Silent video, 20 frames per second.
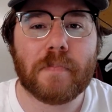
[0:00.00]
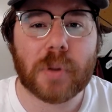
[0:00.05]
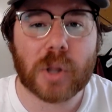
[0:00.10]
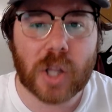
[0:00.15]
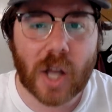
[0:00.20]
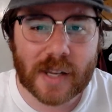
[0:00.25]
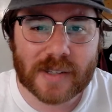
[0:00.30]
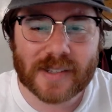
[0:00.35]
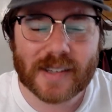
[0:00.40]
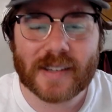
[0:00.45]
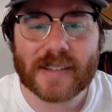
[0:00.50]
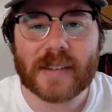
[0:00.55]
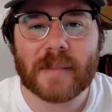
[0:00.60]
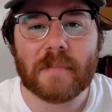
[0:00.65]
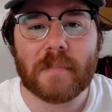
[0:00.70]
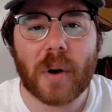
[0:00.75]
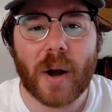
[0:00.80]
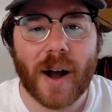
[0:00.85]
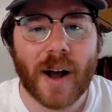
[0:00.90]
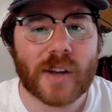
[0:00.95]
pluses
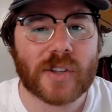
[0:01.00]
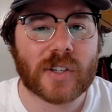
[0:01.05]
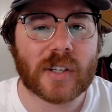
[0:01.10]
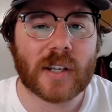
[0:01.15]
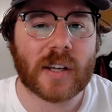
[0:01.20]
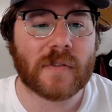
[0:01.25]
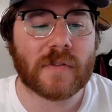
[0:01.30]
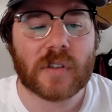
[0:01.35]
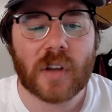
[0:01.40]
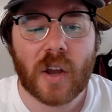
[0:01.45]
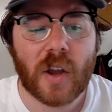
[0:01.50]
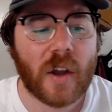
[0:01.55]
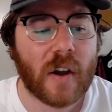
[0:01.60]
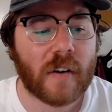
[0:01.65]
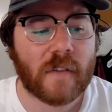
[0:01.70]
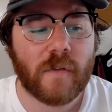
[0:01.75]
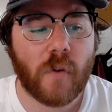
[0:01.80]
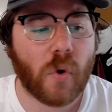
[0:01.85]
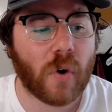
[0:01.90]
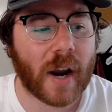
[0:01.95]
and positives
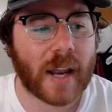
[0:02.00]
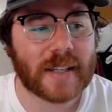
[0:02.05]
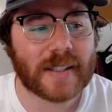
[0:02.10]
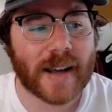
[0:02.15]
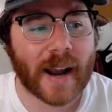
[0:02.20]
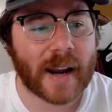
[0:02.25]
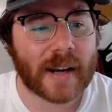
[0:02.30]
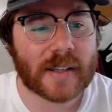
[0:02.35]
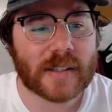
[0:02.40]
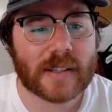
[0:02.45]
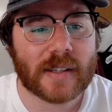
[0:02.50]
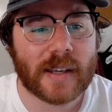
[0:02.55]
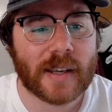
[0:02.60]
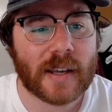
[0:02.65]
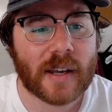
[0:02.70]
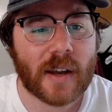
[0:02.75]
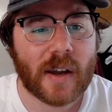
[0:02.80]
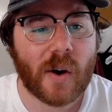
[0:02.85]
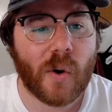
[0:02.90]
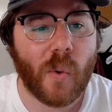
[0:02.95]
for a
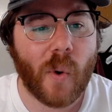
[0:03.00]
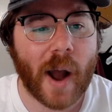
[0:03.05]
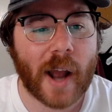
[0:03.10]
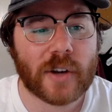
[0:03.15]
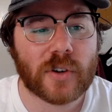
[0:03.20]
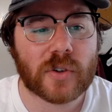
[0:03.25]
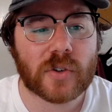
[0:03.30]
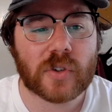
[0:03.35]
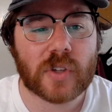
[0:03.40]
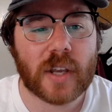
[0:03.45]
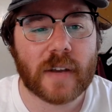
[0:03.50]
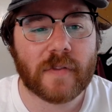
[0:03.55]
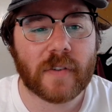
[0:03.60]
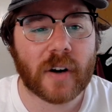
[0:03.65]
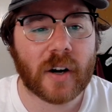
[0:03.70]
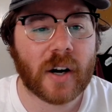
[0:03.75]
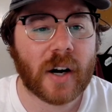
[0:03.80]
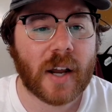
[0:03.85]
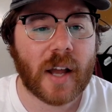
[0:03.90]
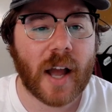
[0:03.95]
dynasty wide
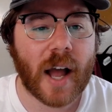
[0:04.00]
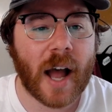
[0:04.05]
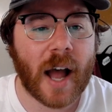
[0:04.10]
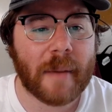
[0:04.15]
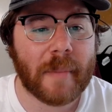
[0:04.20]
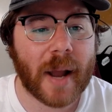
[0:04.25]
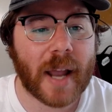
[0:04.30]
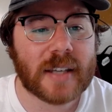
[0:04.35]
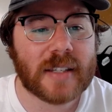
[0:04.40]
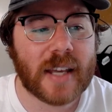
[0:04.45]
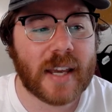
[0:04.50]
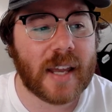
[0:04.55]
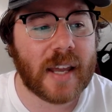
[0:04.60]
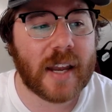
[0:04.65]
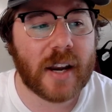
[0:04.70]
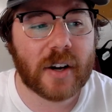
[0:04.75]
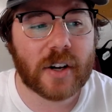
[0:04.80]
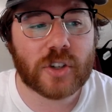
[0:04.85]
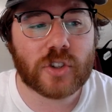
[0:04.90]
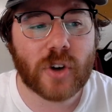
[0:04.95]
receiver. Uh, my idea
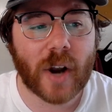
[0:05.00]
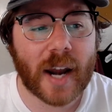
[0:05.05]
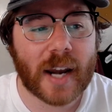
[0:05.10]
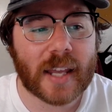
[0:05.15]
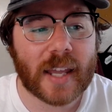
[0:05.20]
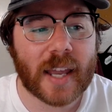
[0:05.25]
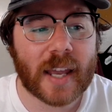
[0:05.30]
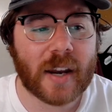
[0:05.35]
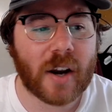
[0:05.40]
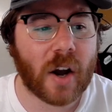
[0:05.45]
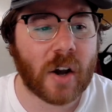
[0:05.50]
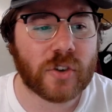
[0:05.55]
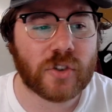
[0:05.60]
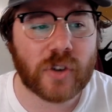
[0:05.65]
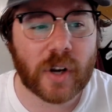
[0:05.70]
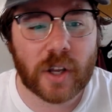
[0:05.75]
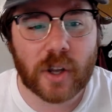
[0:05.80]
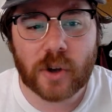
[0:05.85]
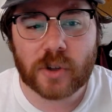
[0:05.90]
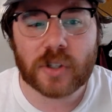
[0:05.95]
here to try to get
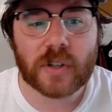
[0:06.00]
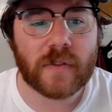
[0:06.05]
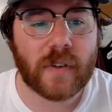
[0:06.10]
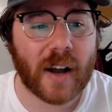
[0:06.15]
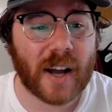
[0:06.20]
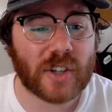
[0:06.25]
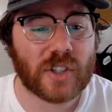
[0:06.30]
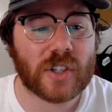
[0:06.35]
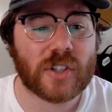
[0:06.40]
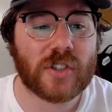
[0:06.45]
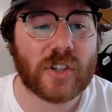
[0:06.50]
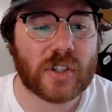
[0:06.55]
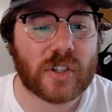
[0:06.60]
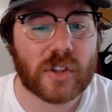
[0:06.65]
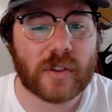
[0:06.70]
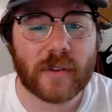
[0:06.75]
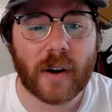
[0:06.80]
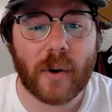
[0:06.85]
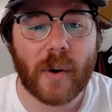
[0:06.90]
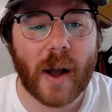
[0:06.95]
Andrei Iosivas is just
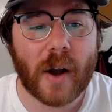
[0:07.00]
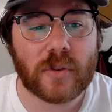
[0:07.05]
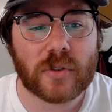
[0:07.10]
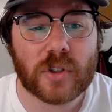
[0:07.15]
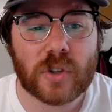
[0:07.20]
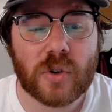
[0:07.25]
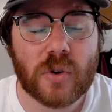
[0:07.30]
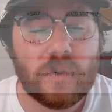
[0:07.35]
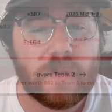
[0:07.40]
throw out two